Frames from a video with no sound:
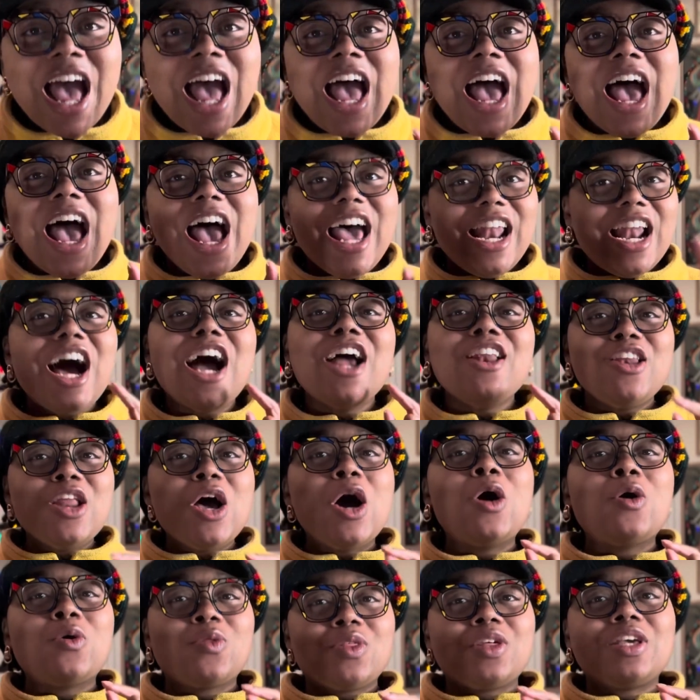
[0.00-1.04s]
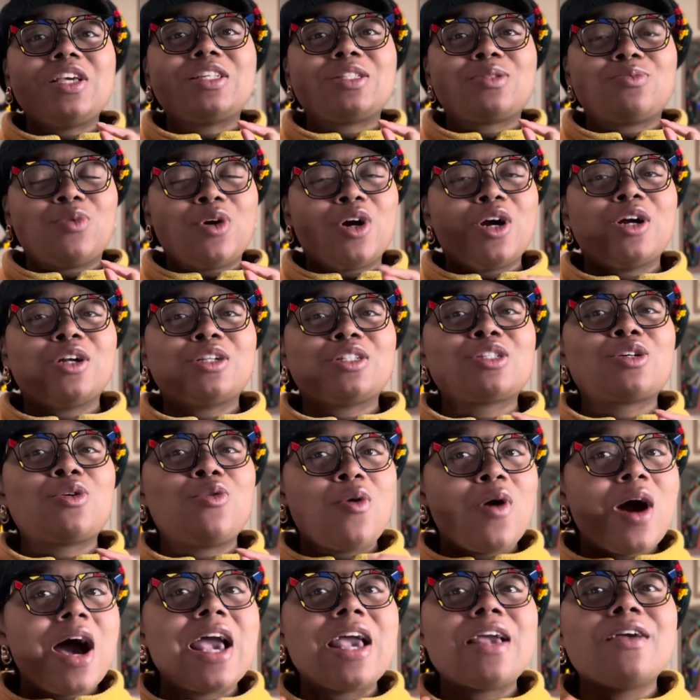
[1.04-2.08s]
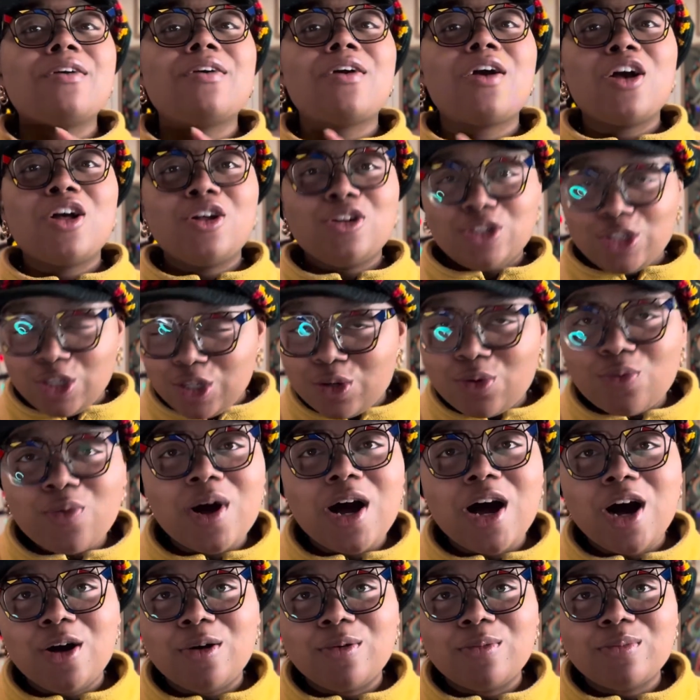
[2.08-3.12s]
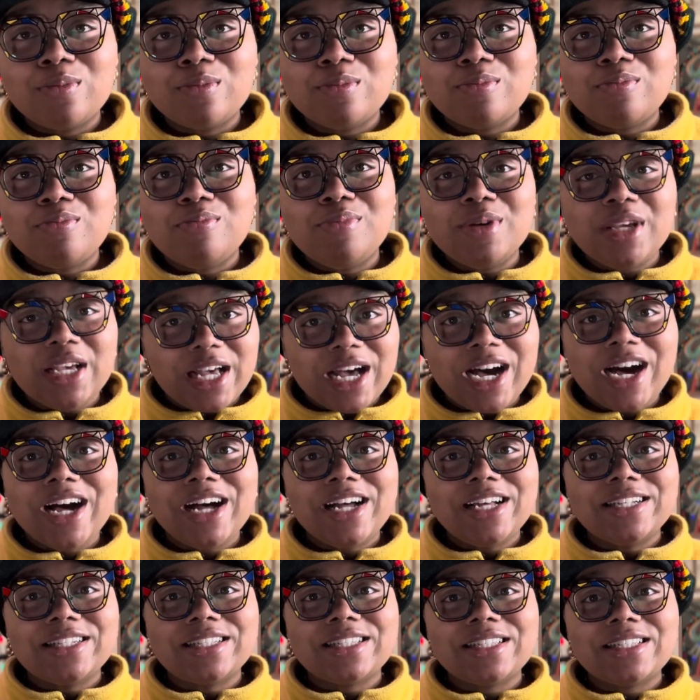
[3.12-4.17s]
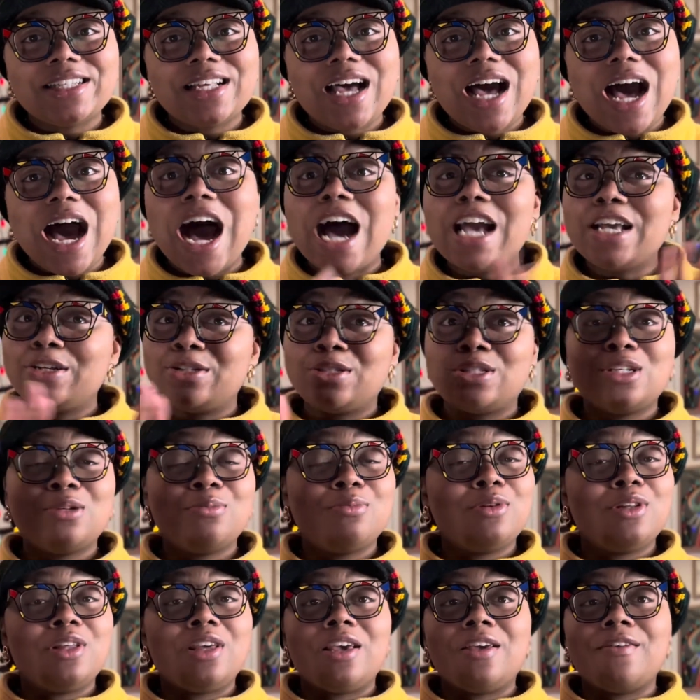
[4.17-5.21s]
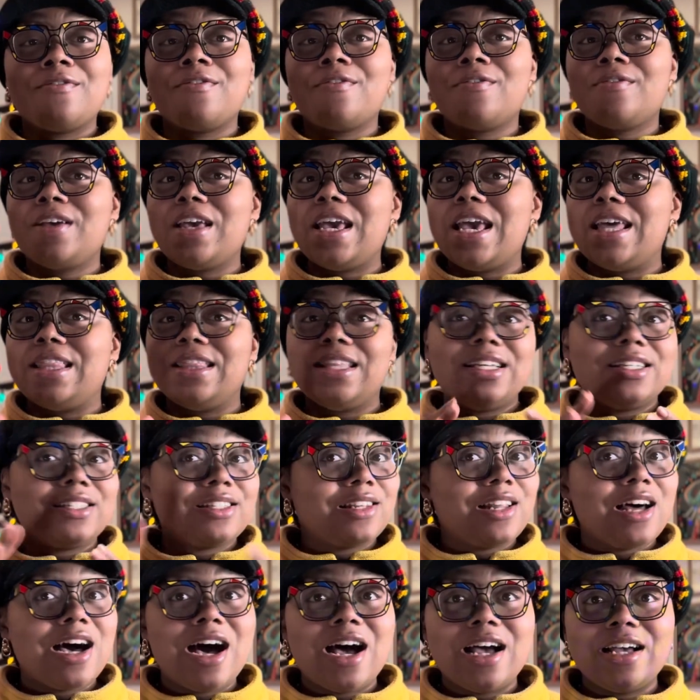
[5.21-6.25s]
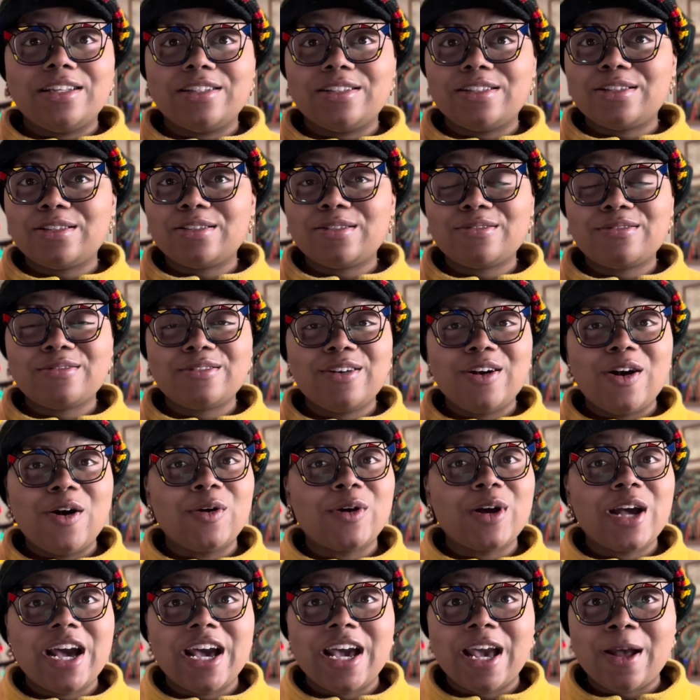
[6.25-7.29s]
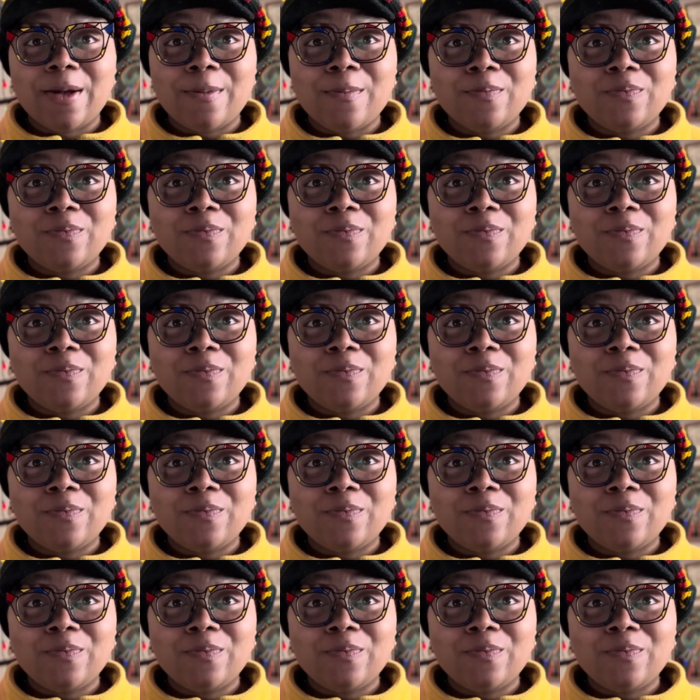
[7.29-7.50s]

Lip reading: And I know these words quite too well, because I used to believe in these lies, okay?